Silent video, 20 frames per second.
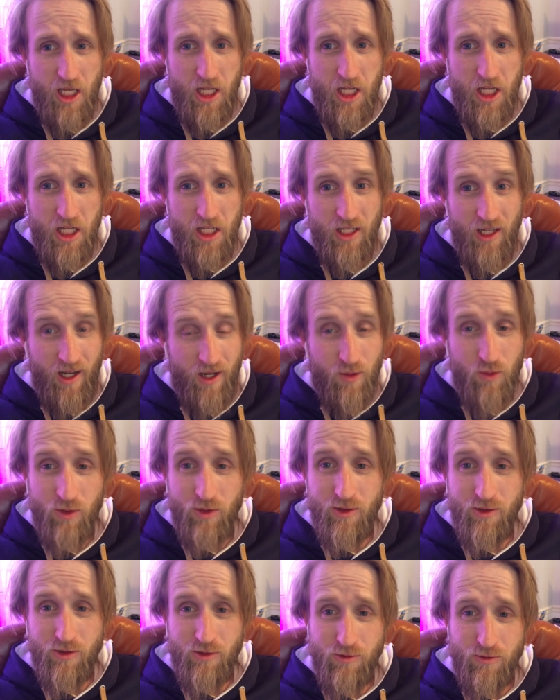and I
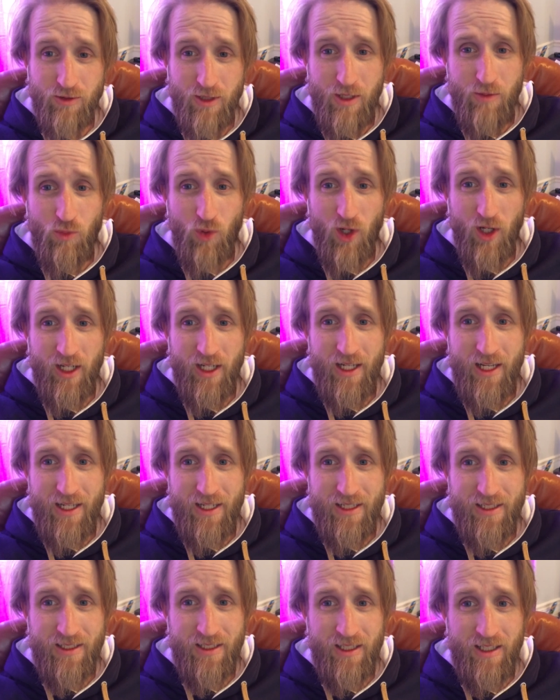will keep working
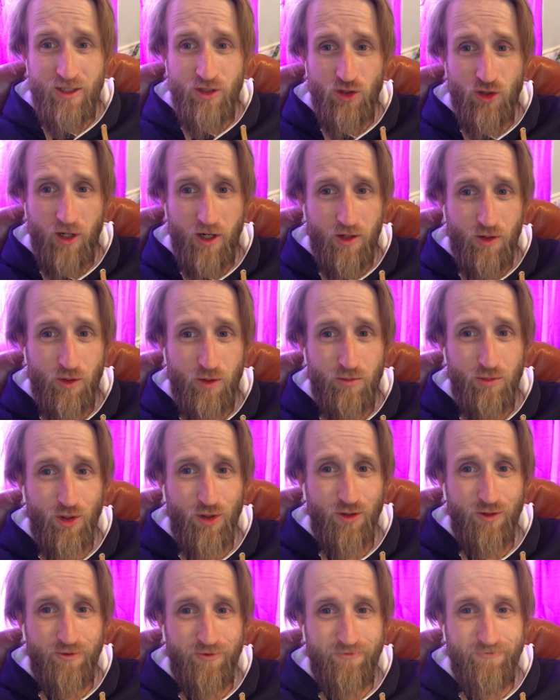at it and try to
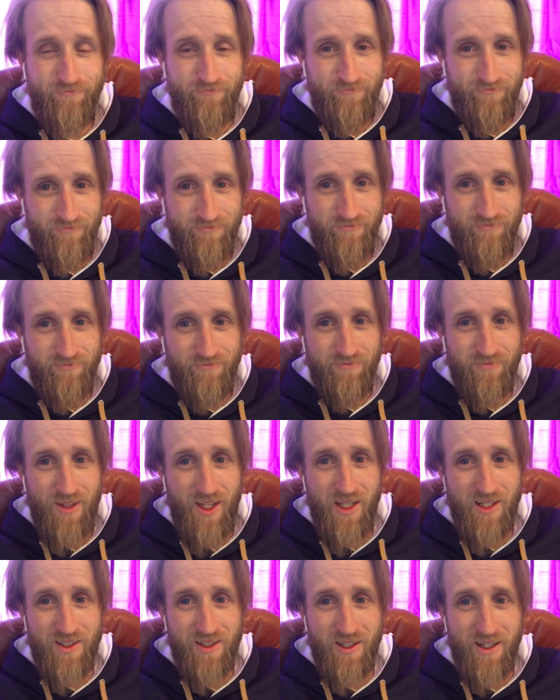improve.
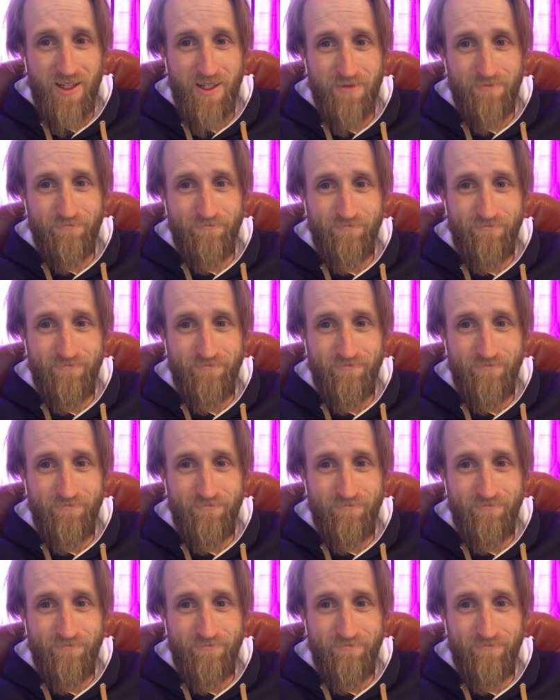Thanks again.